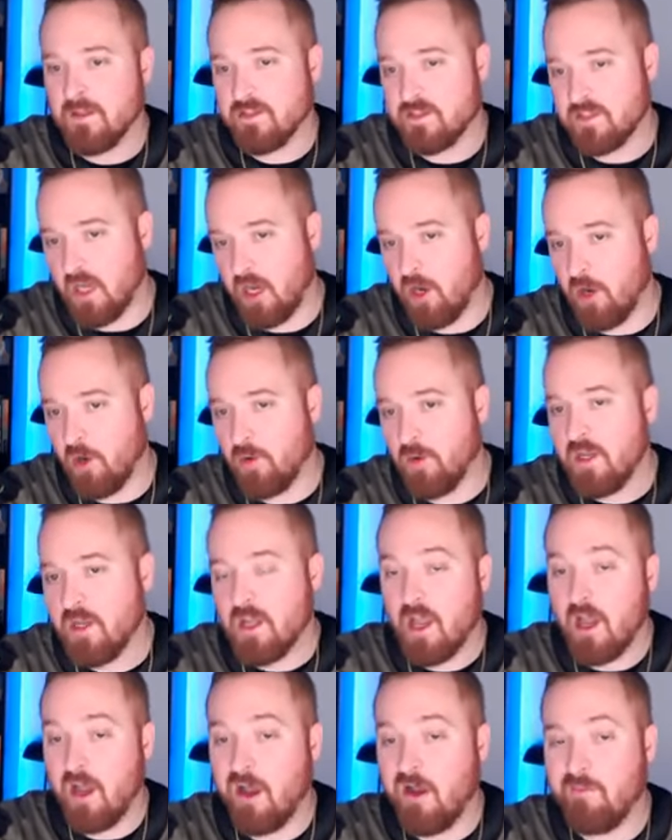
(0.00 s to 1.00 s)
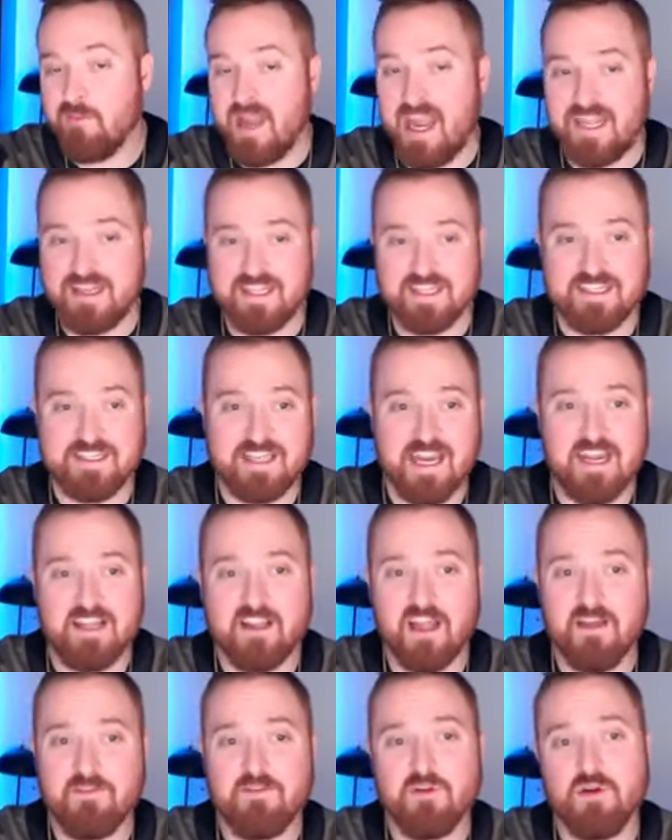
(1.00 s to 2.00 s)
So, um, at the state
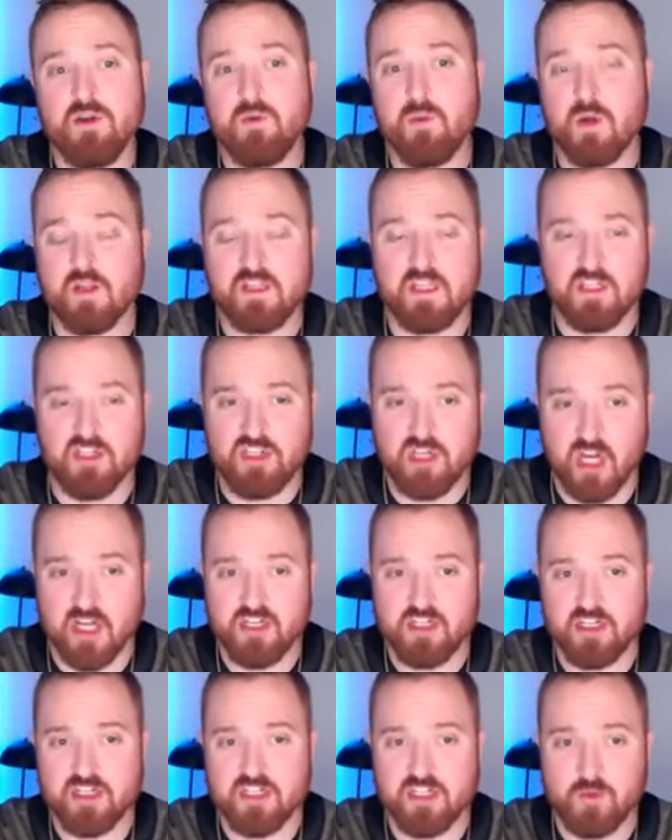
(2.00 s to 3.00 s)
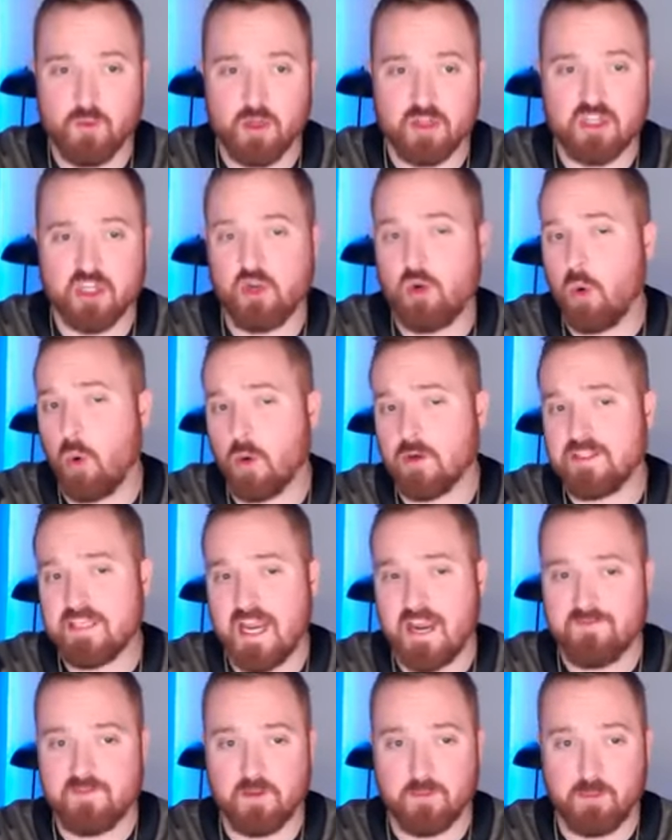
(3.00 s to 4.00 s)
level, and what the judges and what the courts
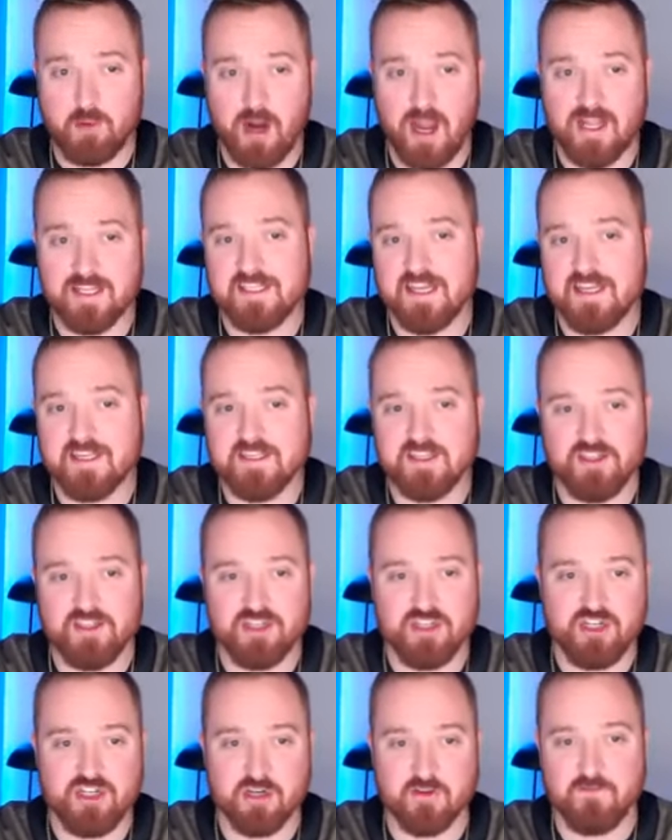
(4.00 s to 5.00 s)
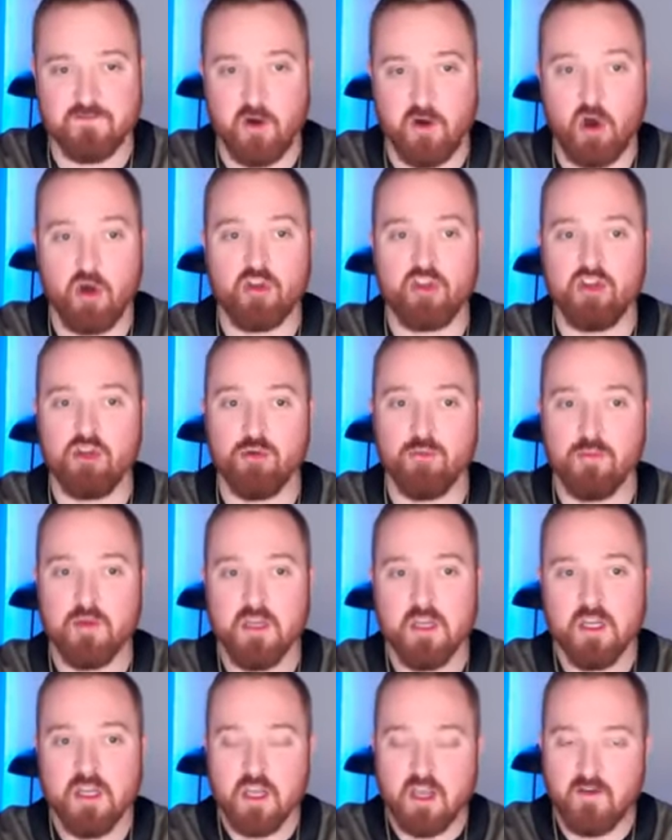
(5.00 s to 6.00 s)
have to process, and the sheer volume
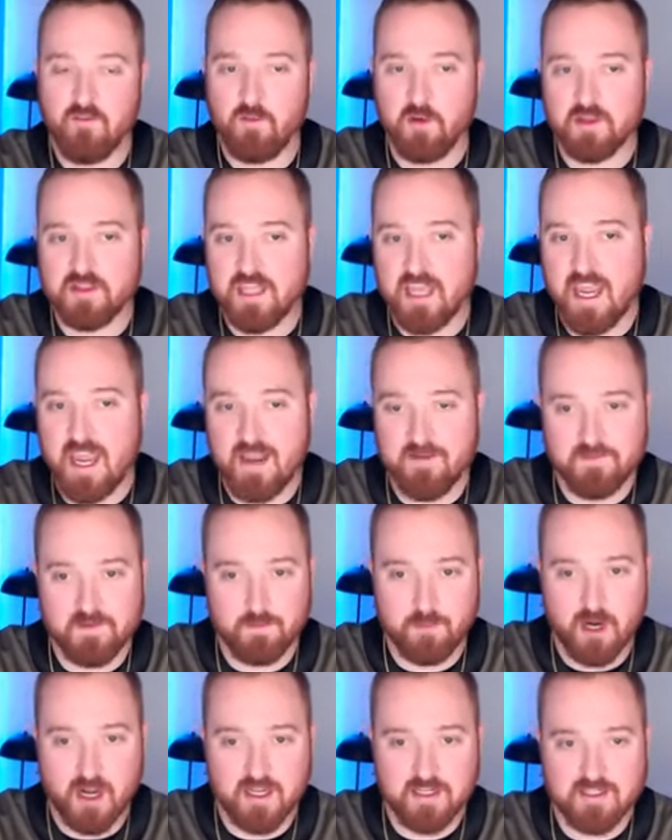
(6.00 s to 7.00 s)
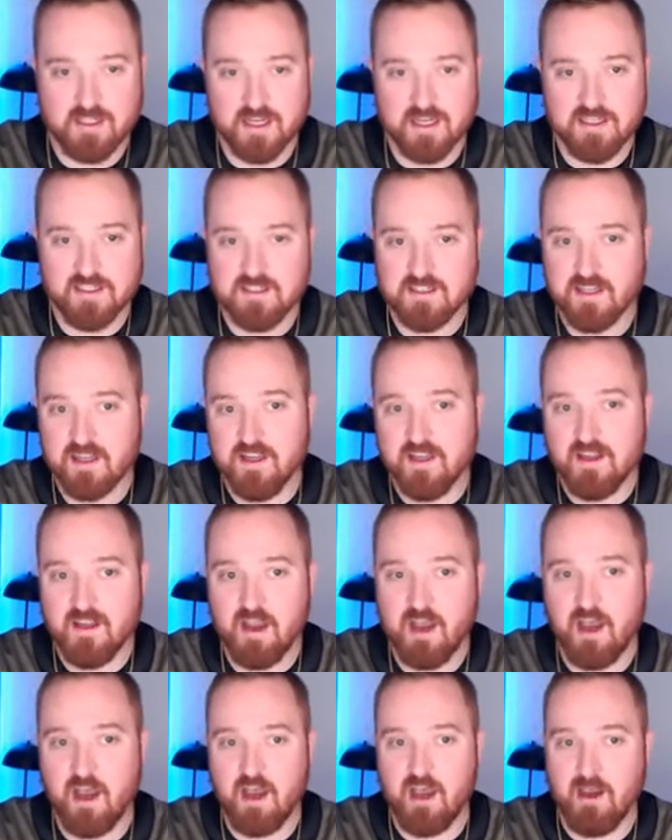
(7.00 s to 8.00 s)
of what they have to process,
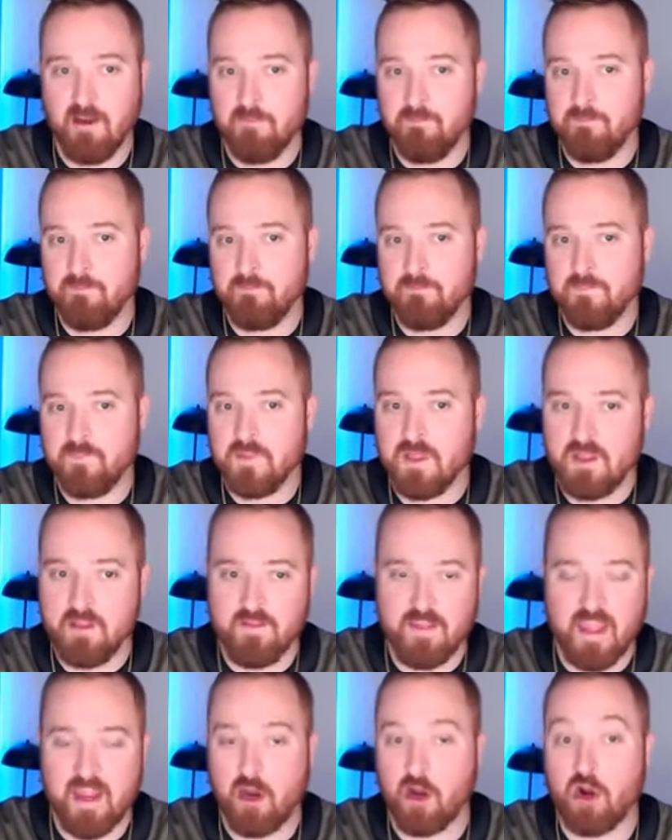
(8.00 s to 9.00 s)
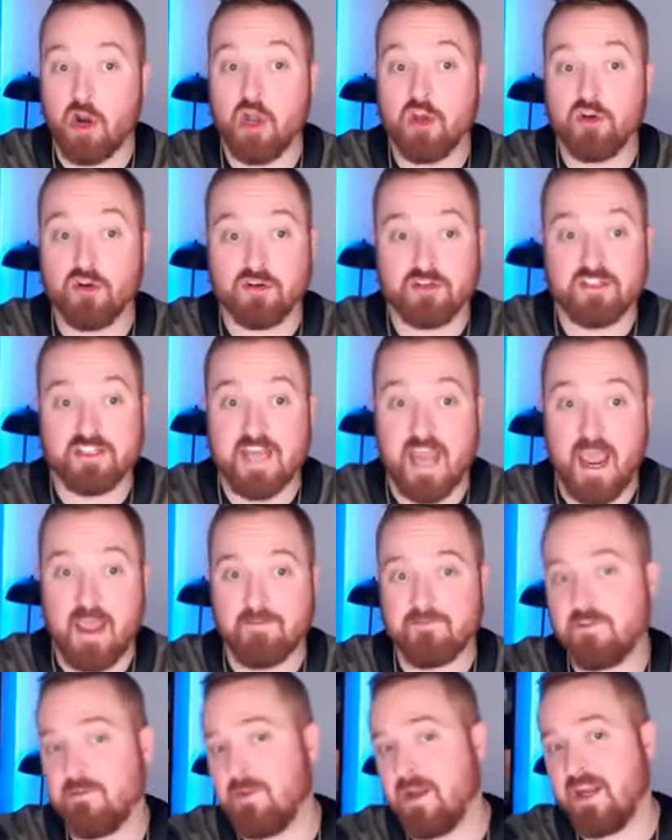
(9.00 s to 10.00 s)
um, they are
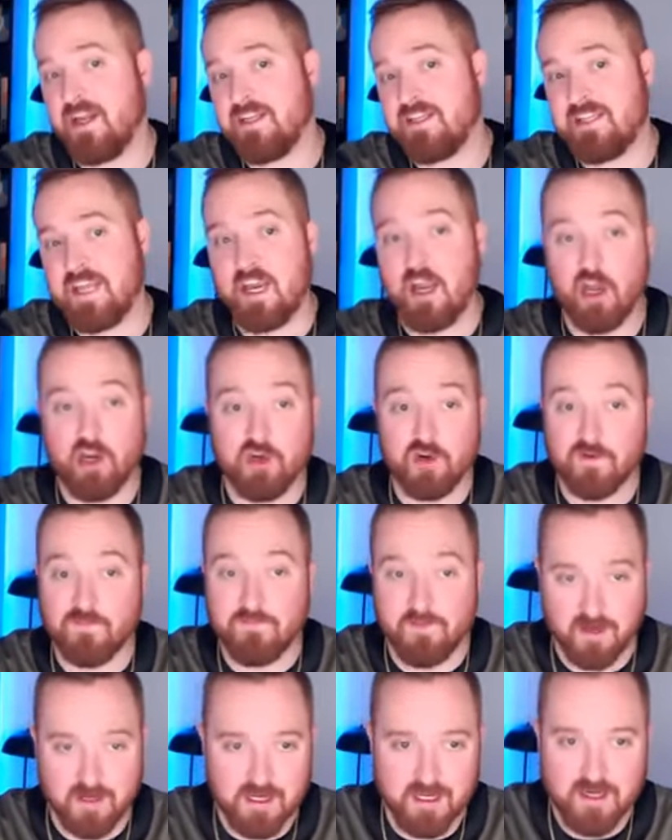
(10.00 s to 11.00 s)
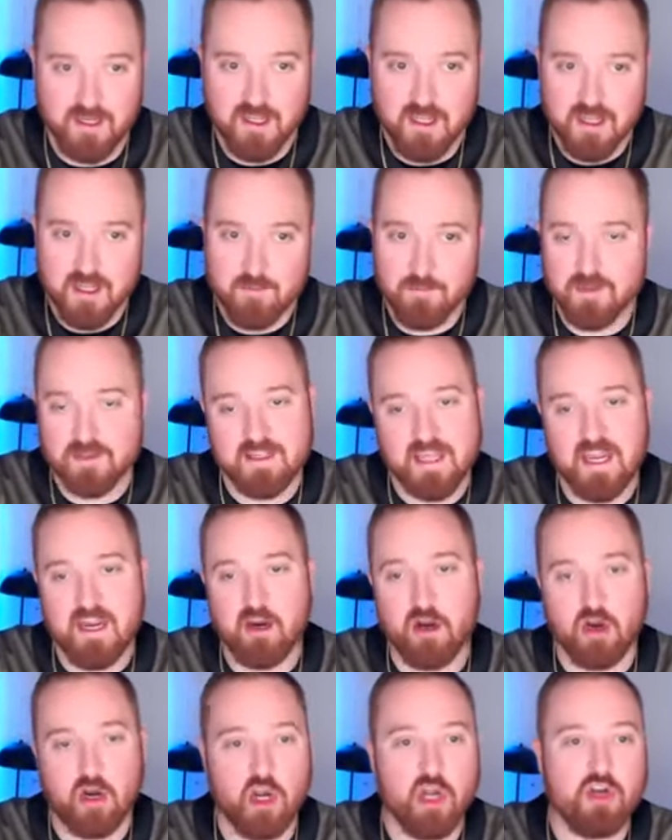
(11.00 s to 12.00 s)
understaffed. I'm not going to say underfunded, but they
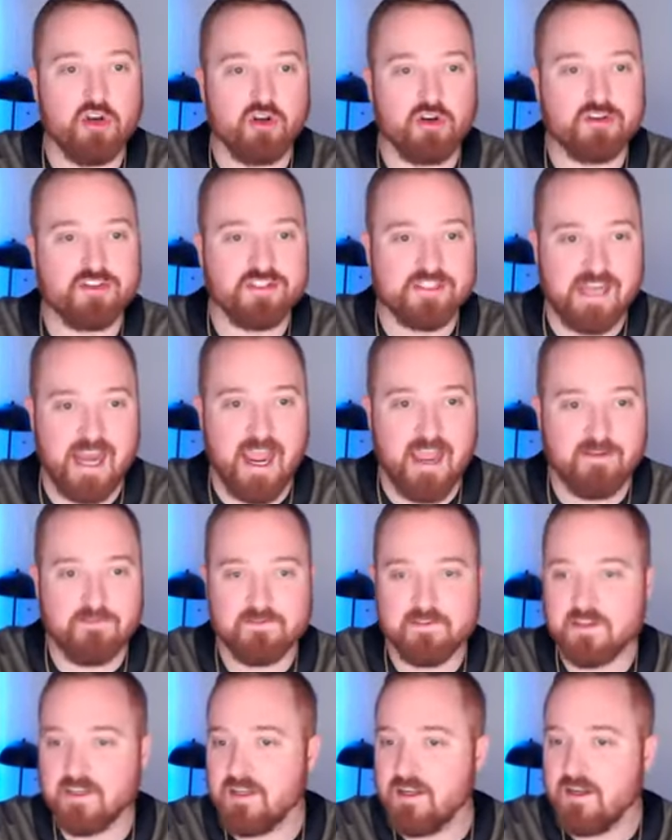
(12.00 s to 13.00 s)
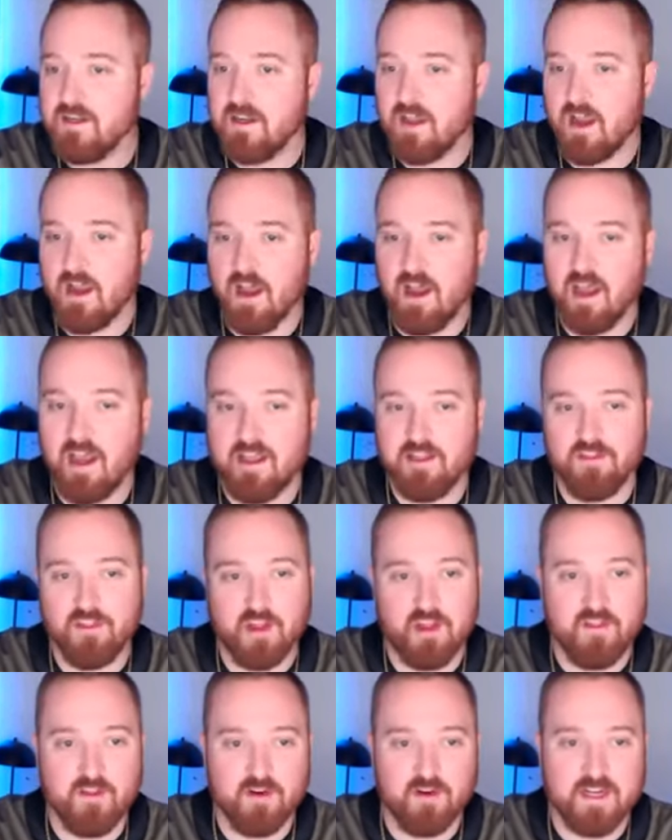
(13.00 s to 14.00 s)
are understaffed. Uh, and
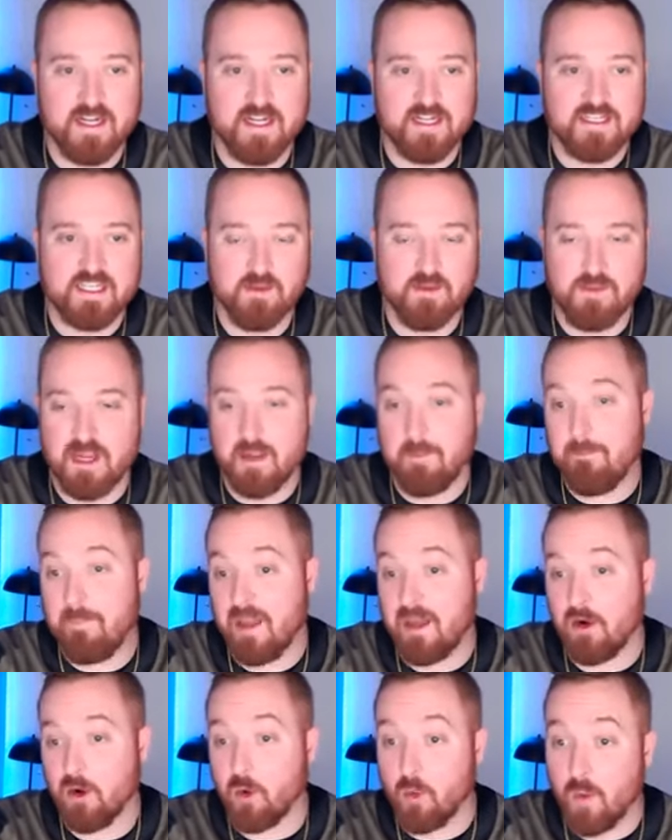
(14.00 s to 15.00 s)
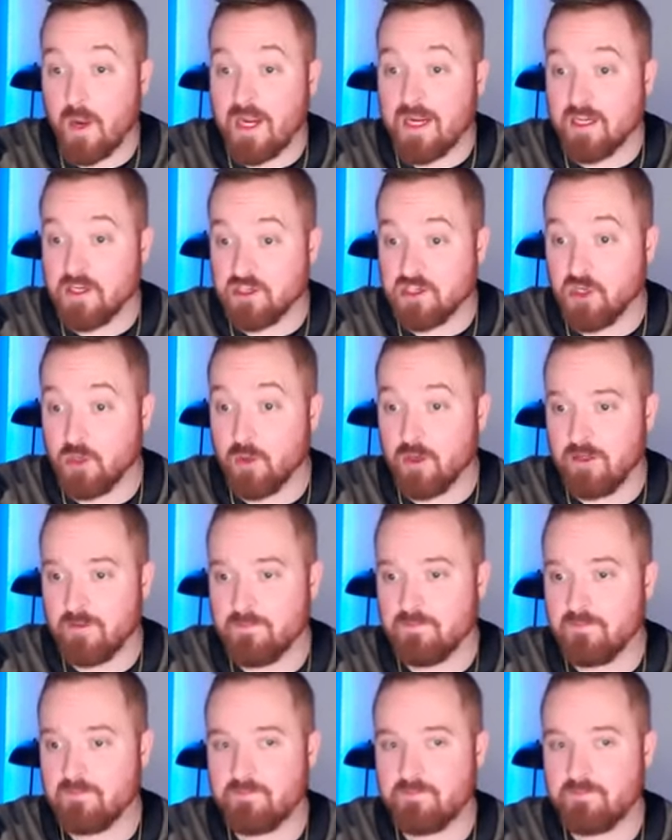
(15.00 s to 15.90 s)
there needs to be a better way to do it.